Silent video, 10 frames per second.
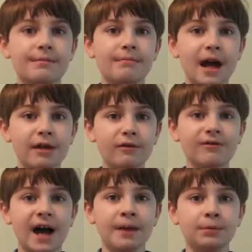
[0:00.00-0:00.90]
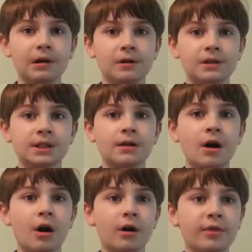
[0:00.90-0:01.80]
Myofibrils
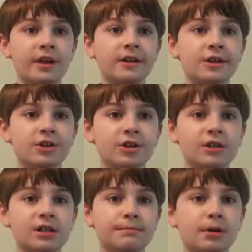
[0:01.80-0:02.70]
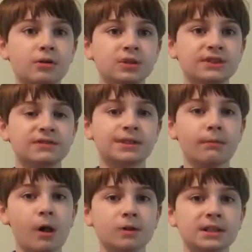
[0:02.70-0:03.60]
are then in turn composed of
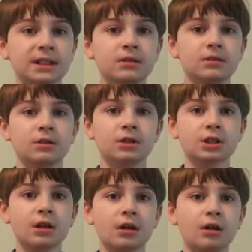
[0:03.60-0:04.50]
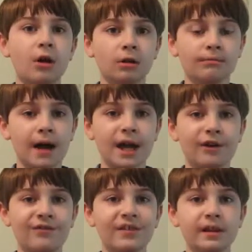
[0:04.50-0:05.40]
smaller cylinders called
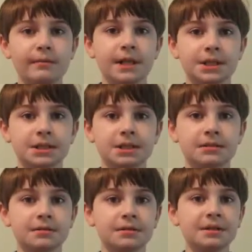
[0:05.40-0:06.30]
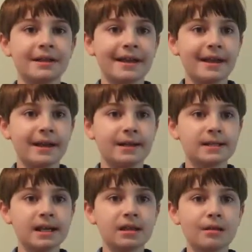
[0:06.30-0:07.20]
myofilaments. It
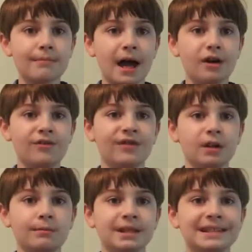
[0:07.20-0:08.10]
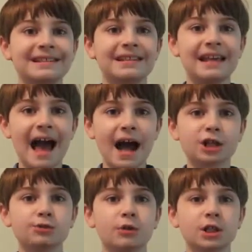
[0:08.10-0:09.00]
is in the myofilaments that the
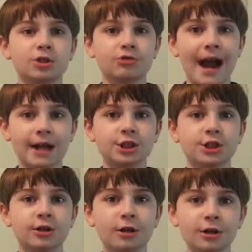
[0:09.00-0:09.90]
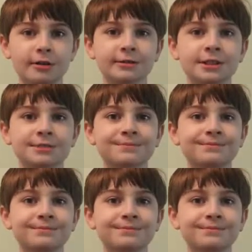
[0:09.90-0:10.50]
actual contraction occurs.